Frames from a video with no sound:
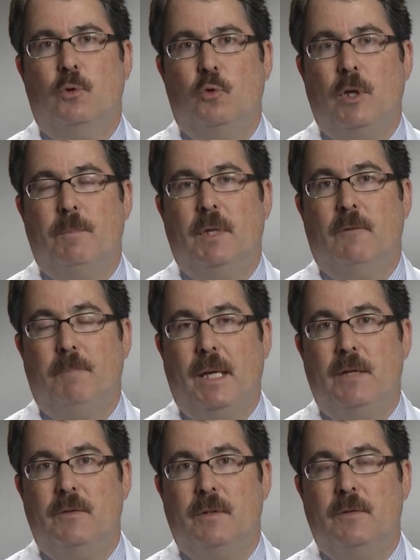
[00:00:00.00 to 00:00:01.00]
treatment of
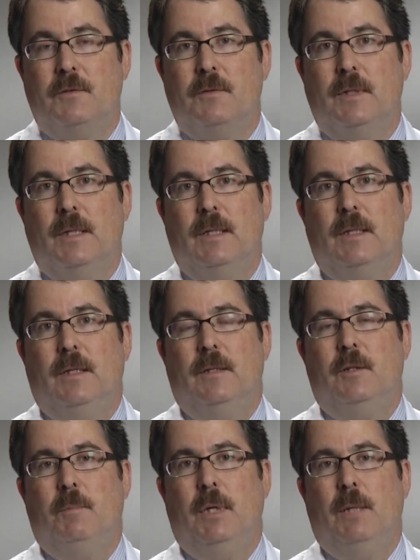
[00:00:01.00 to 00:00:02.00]
patients
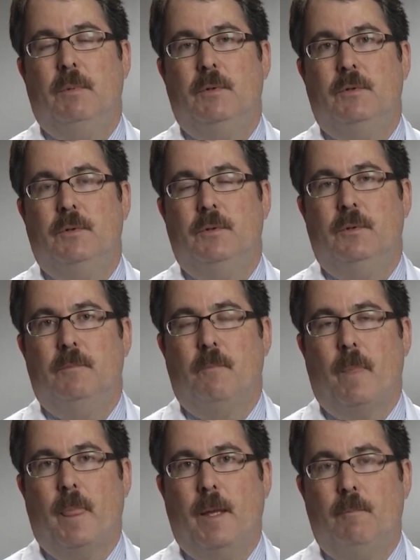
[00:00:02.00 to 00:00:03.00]
to be able to
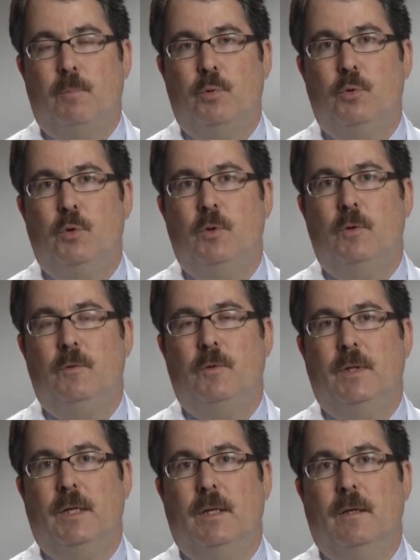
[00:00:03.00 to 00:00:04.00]
improve
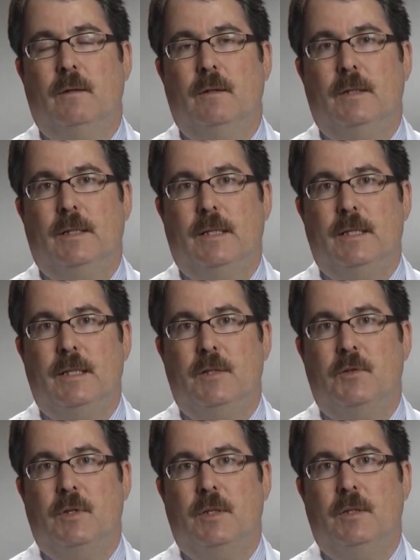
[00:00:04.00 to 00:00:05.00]
their
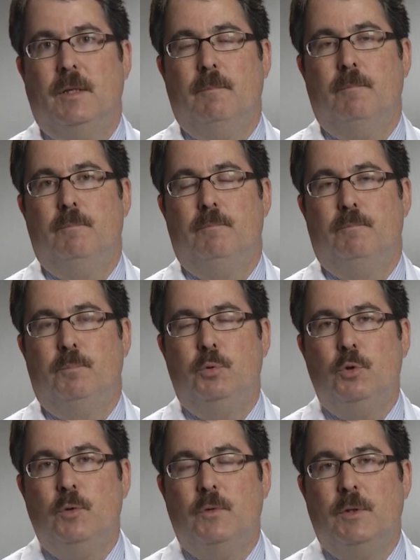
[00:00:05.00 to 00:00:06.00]
condition,
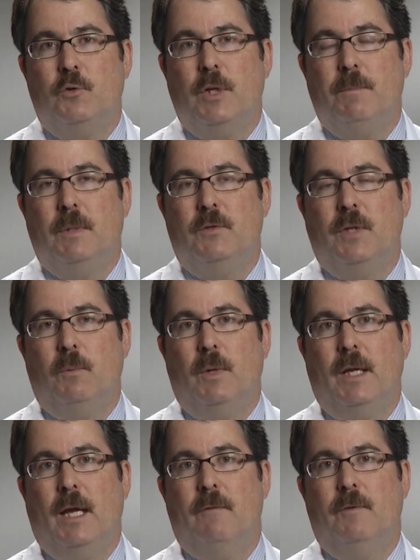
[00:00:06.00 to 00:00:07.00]
improve the treatments that we
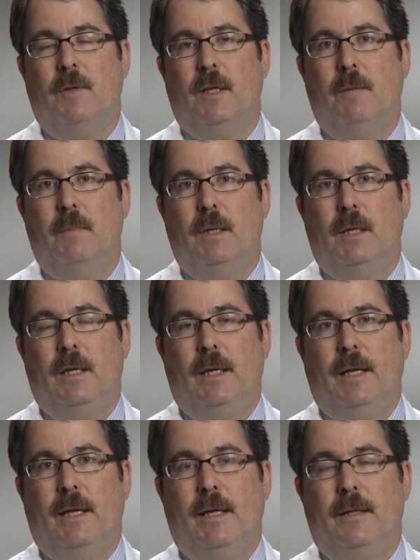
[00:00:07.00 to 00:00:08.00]
have for them,
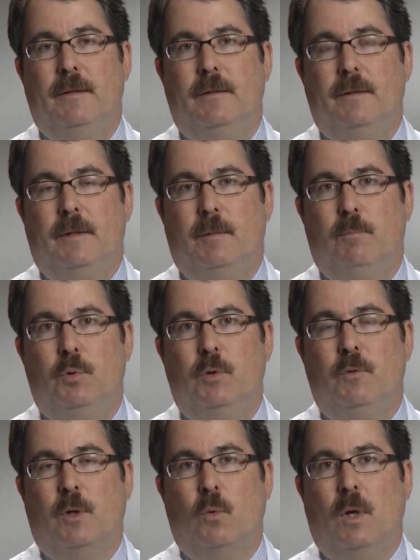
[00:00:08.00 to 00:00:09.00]
and improve
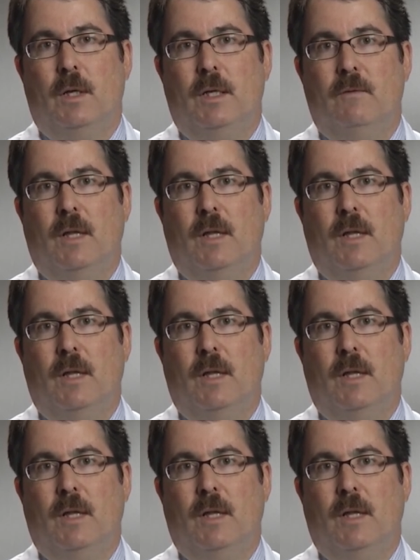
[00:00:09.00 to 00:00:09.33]
their quality of